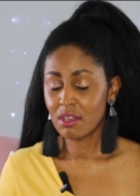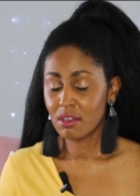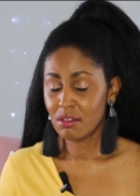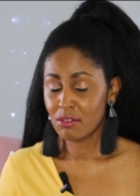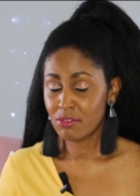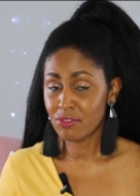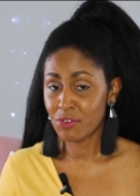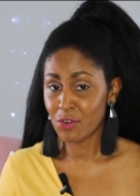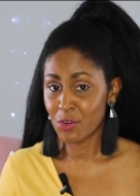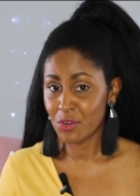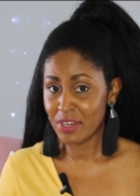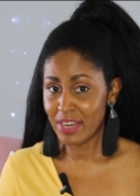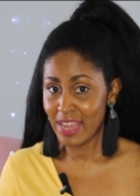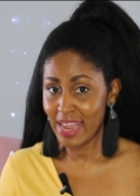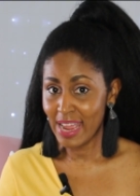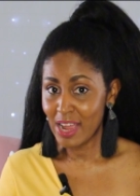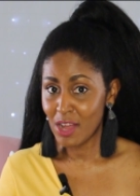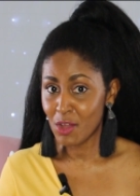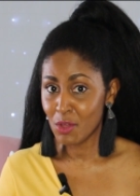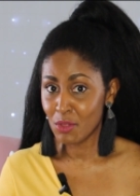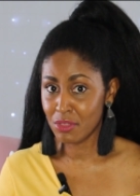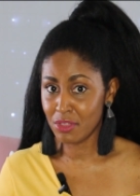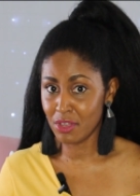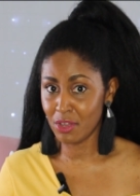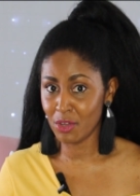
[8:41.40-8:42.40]
For
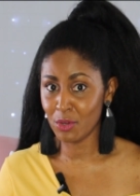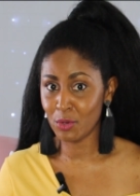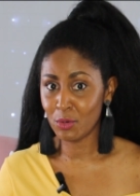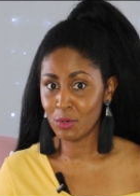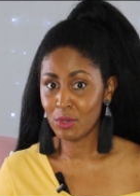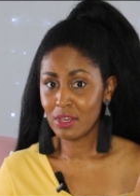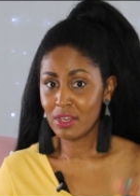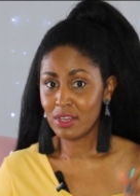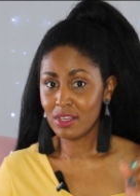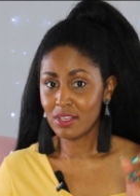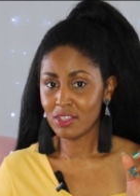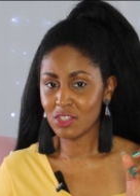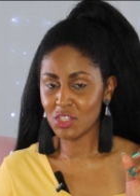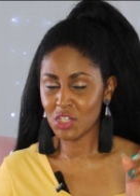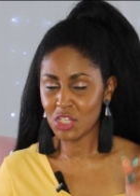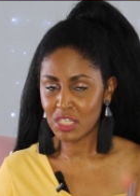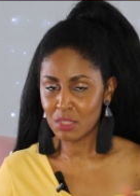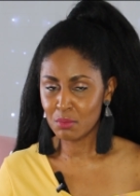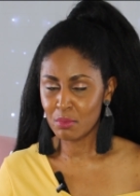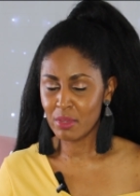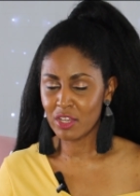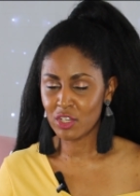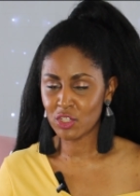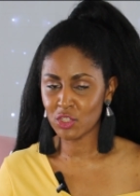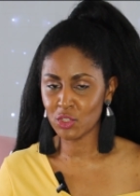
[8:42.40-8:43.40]
now, though, just
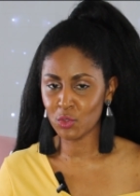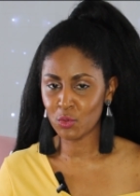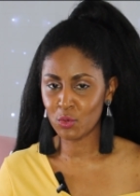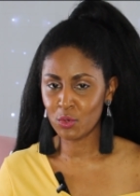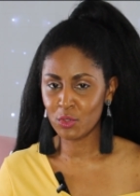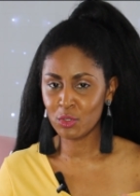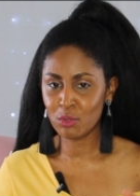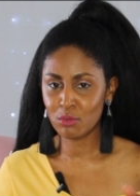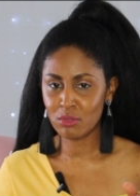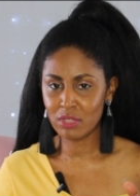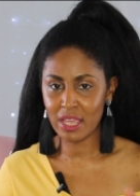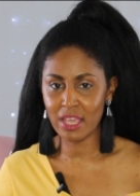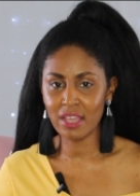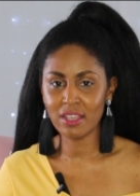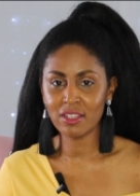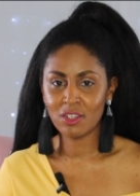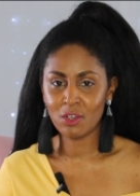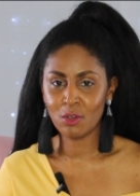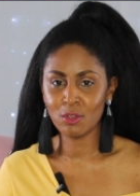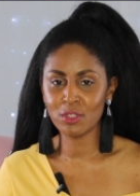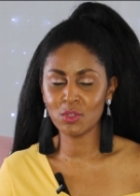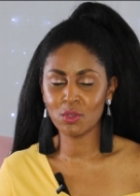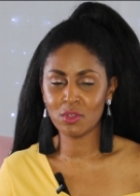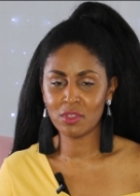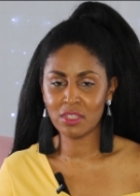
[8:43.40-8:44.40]
make sure you take
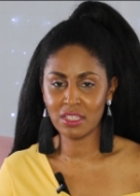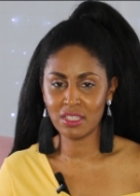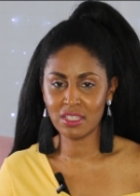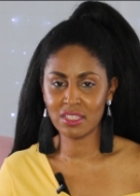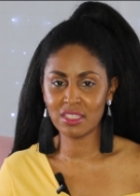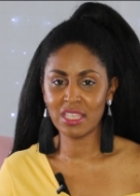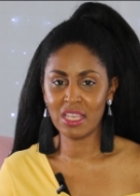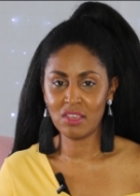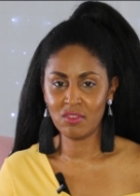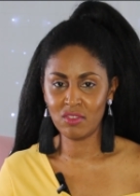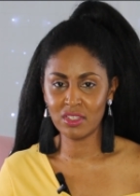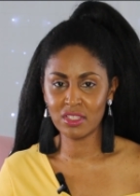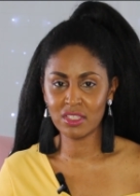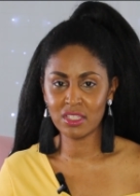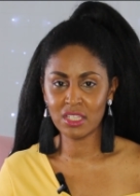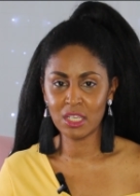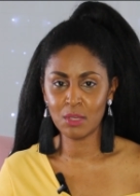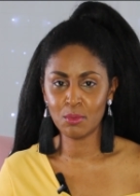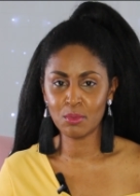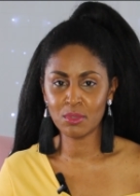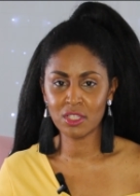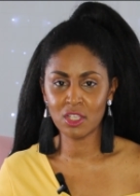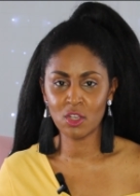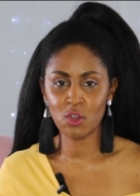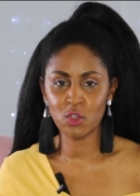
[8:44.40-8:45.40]
notes on these 7
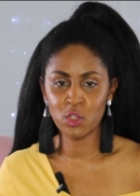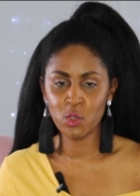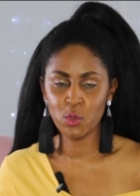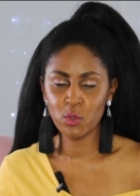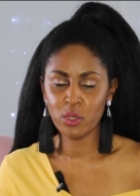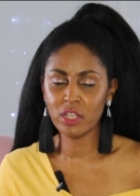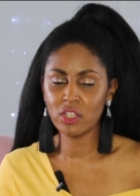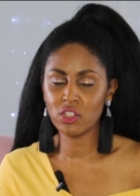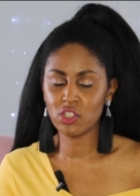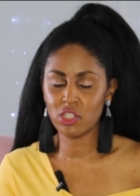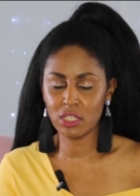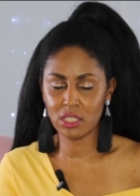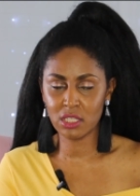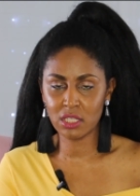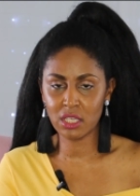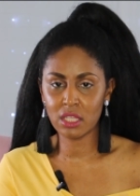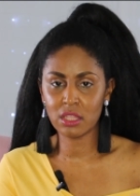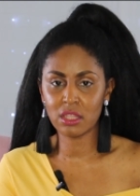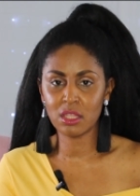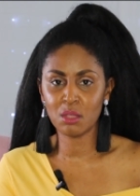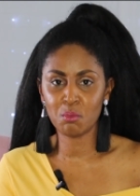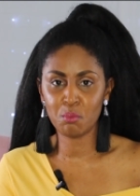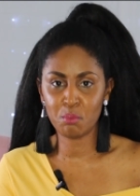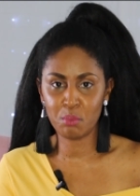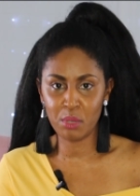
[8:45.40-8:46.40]
tips so you can just get
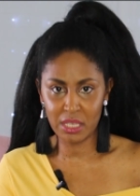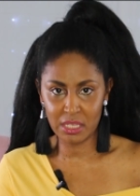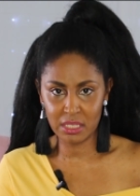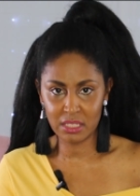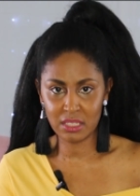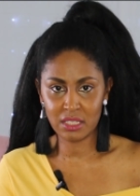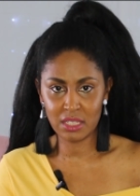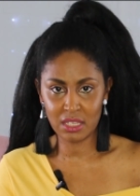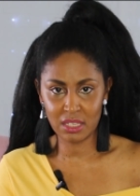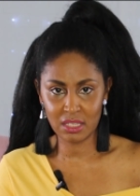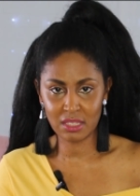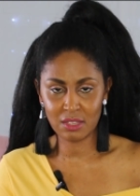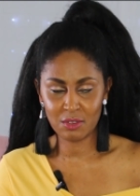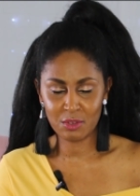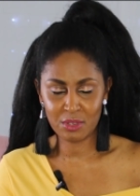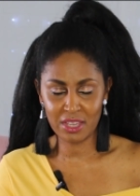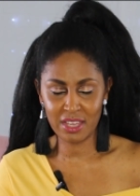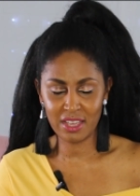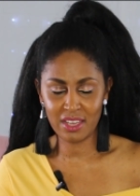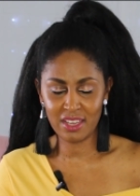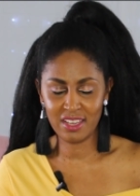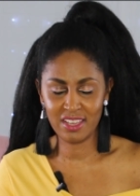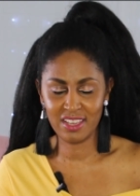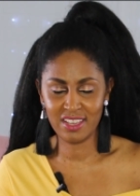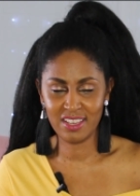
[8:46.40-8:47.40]
the basics,
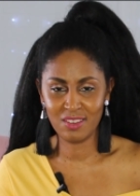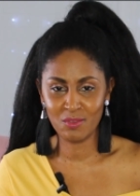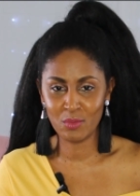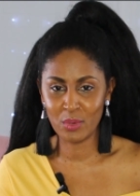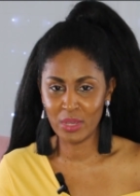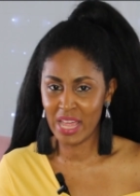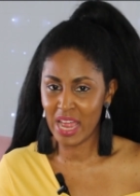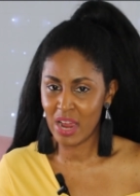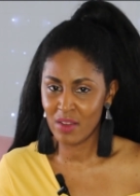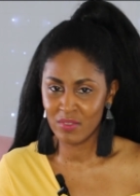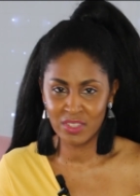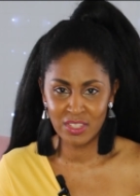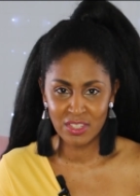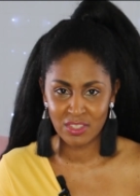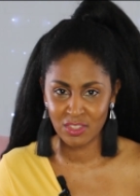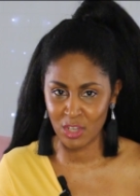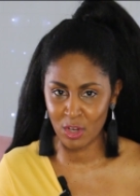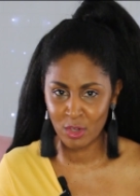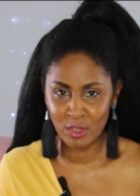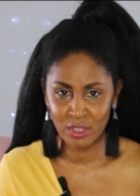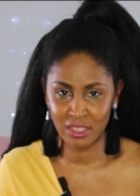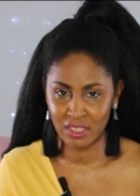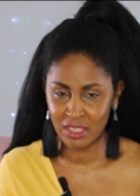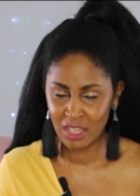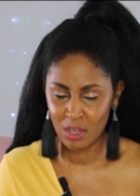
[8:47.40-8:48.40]
okay? We have to
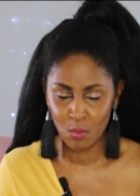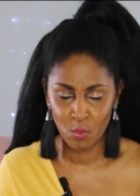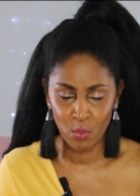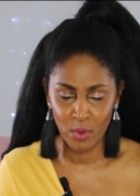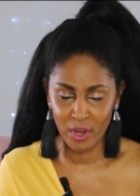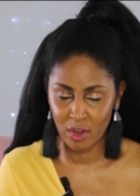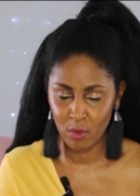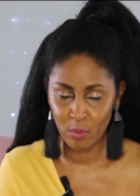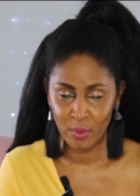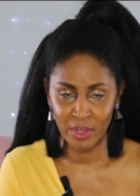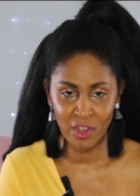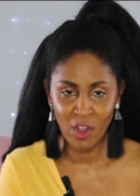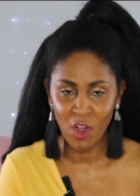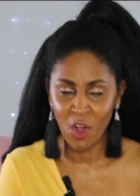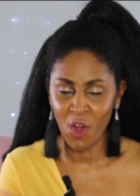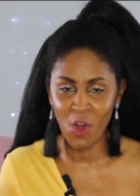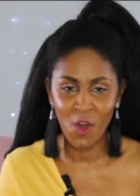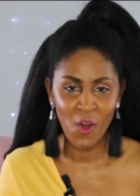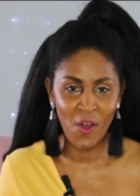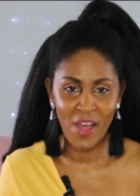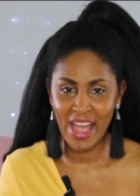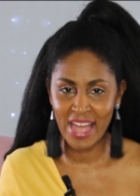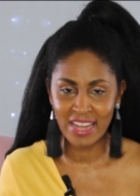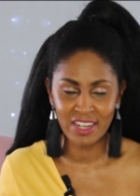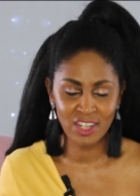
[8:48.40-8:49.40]
start somewhere. We
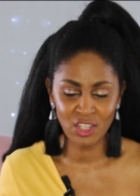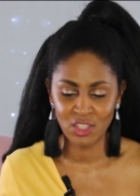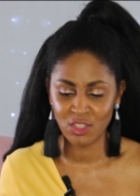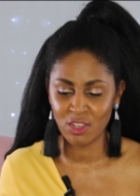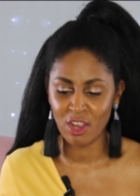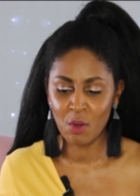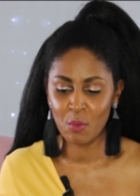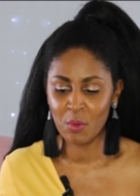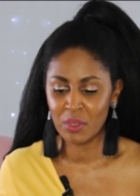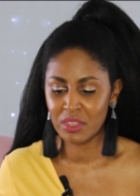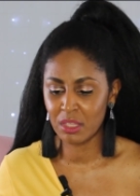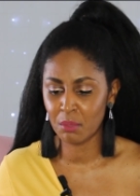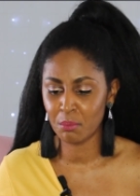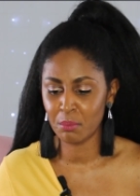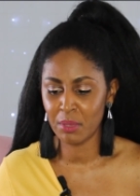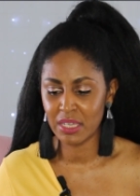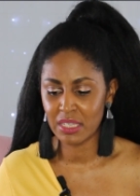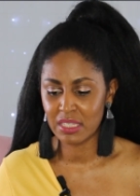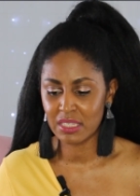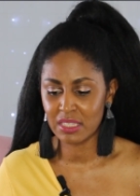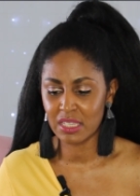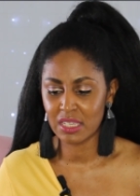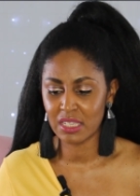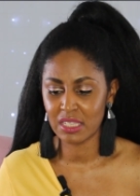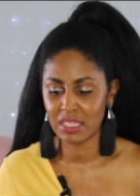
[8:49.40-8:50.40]
all had to start with the
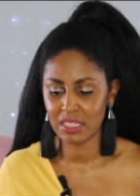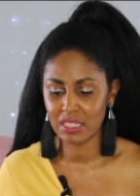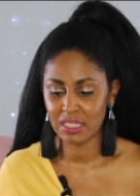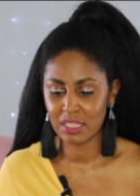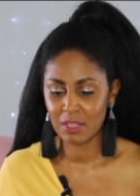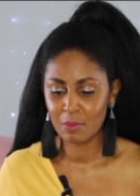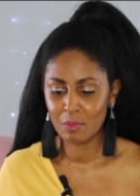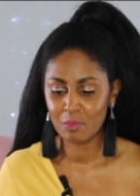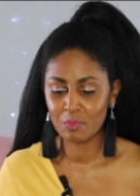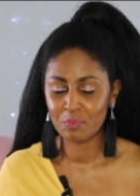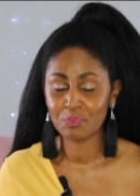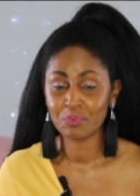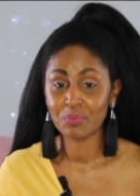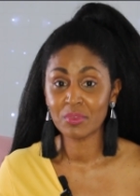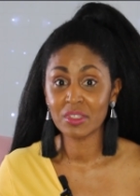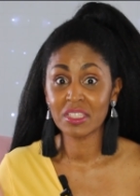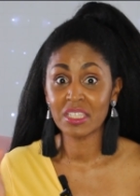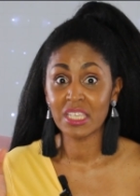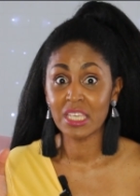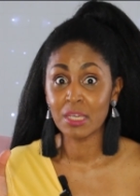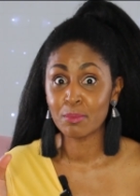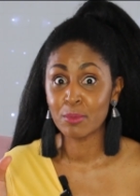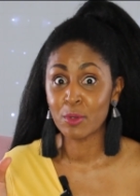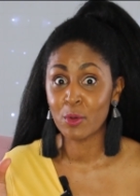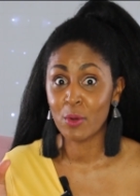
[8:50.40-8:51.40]
basics.
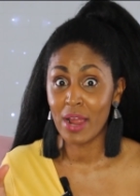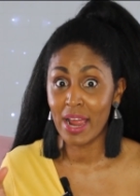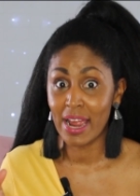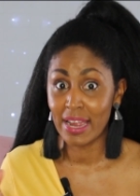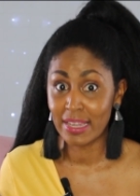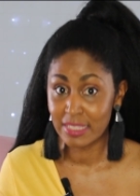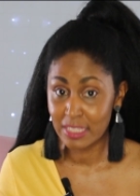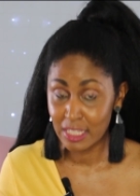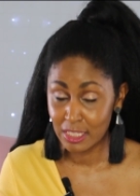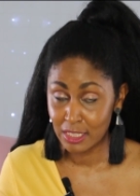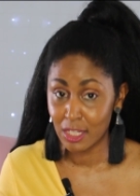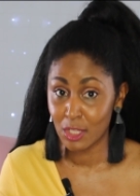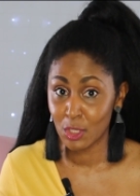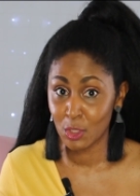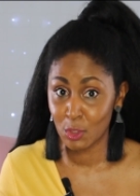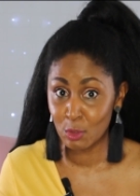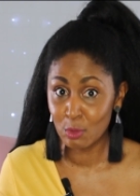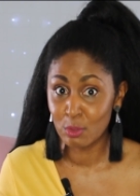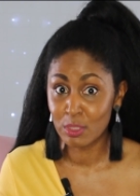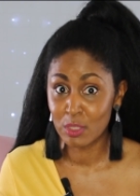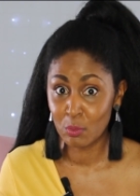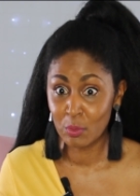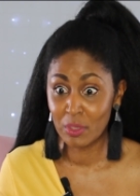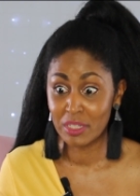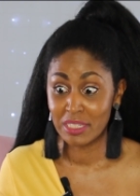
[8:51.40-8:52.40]
Keep your eyes
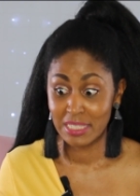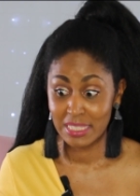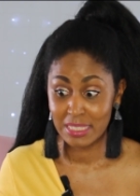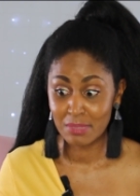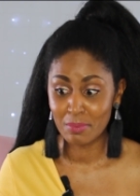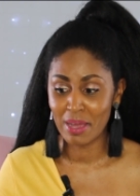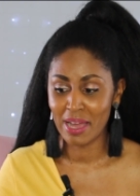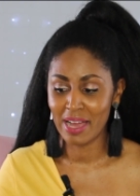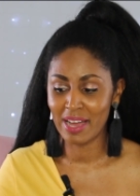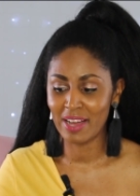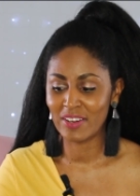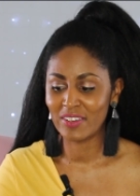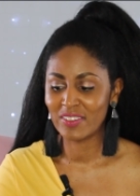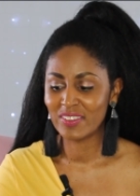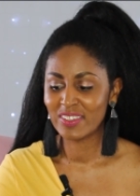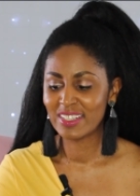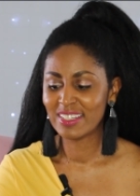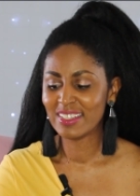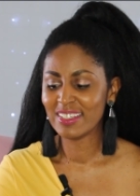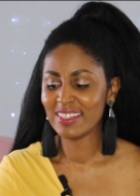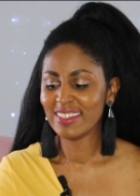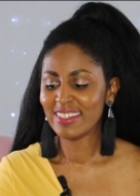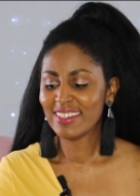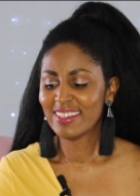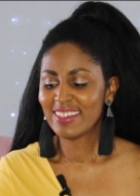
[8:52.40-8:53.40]
closed when you smile.
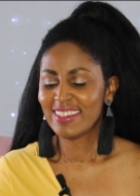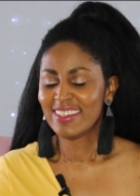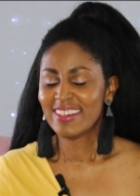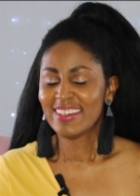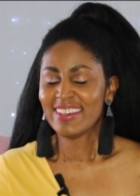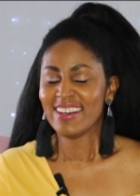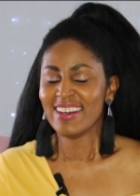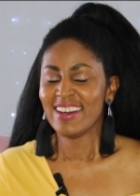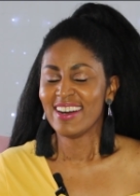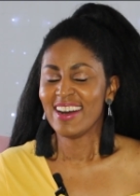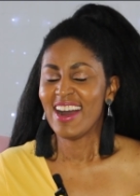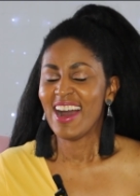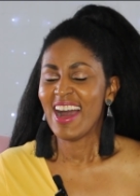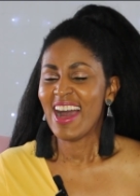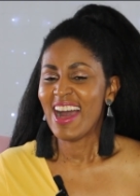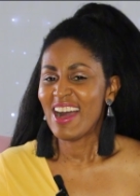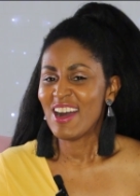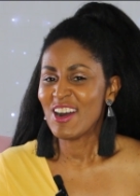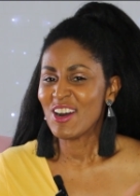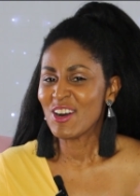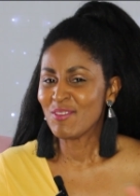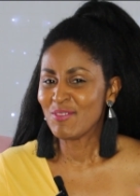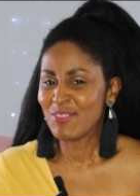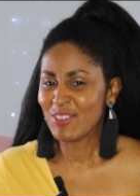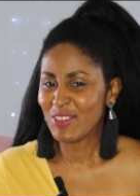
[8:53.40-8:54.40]
I
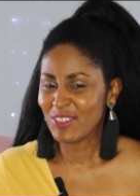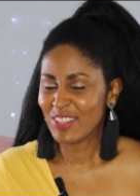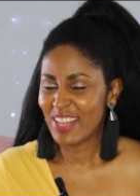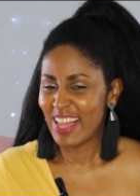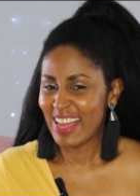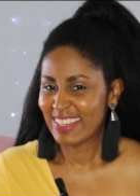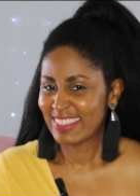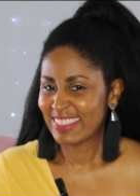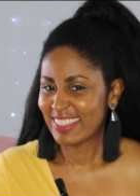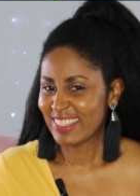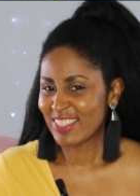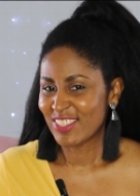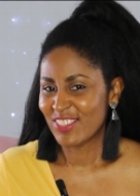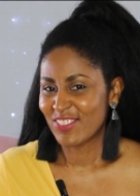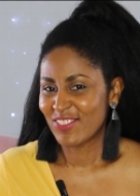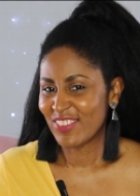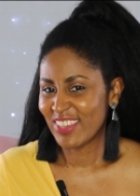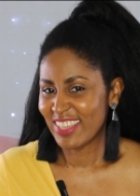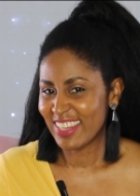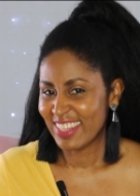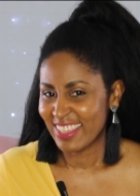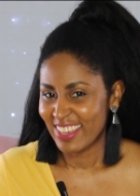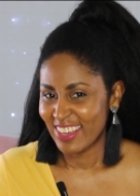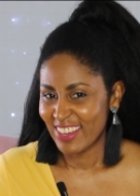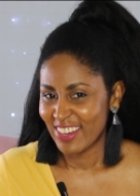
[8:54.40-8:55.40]
hope you like this
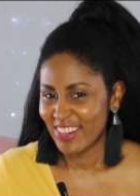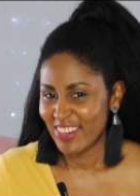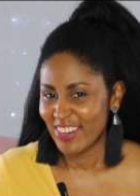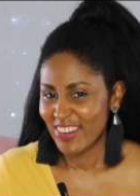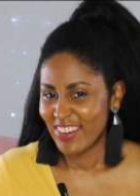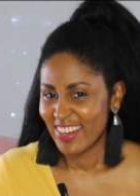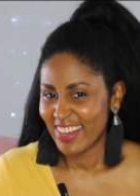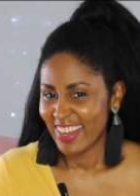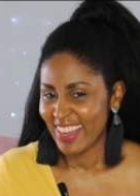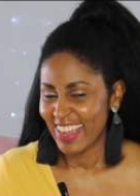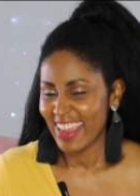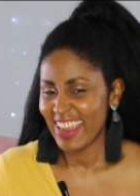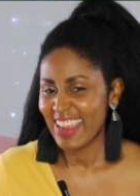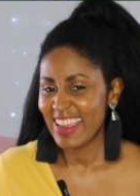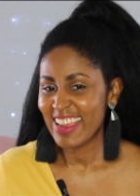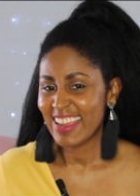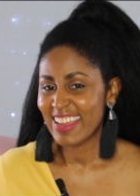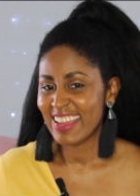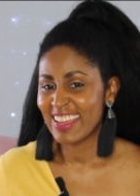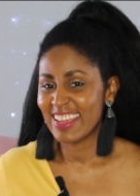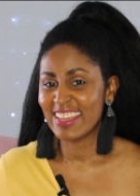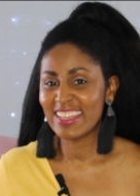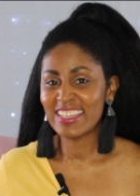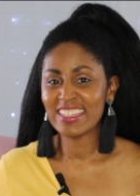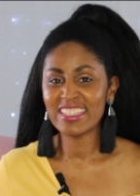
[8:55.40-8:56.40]
video,
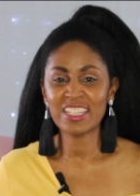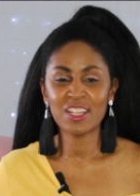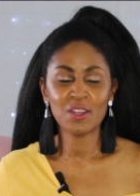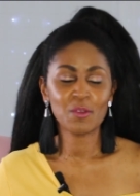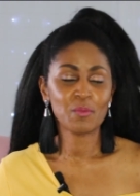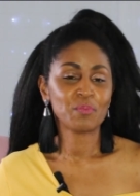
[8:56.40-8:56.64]
and